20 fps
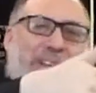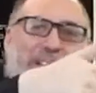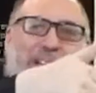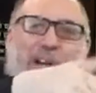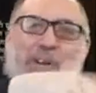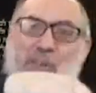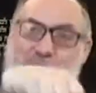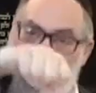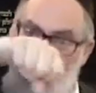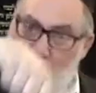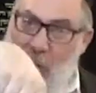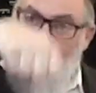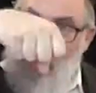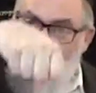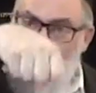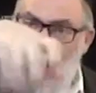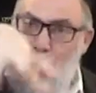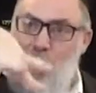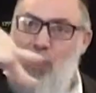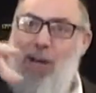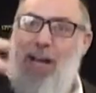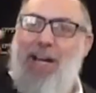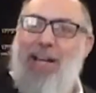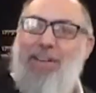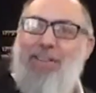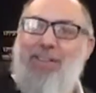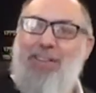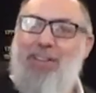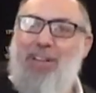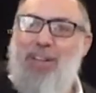kavod. You are
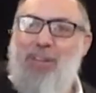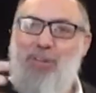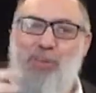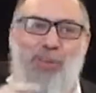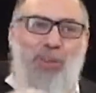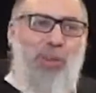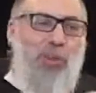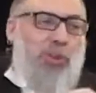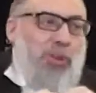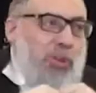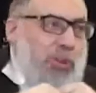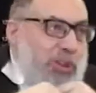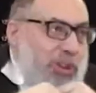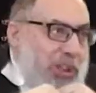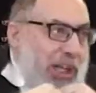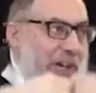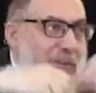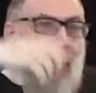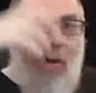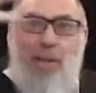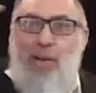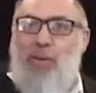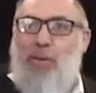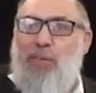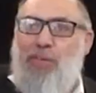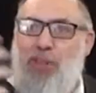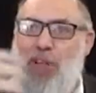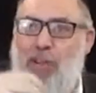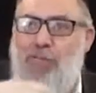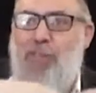mechubad. In other words, you're a generator
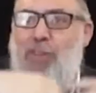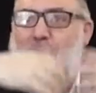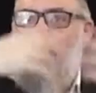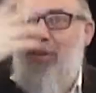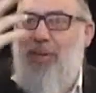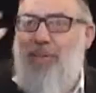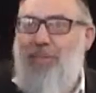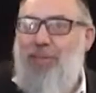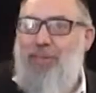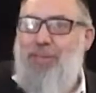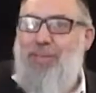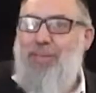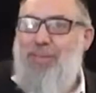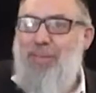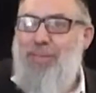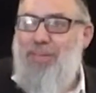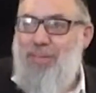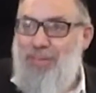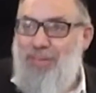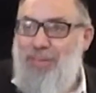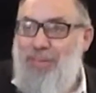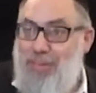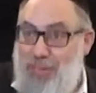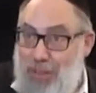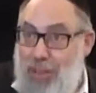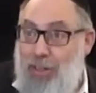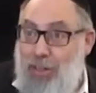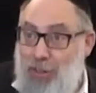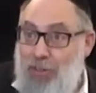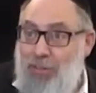of kavod.
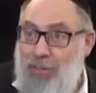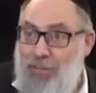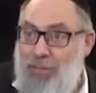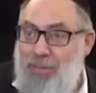Nachon?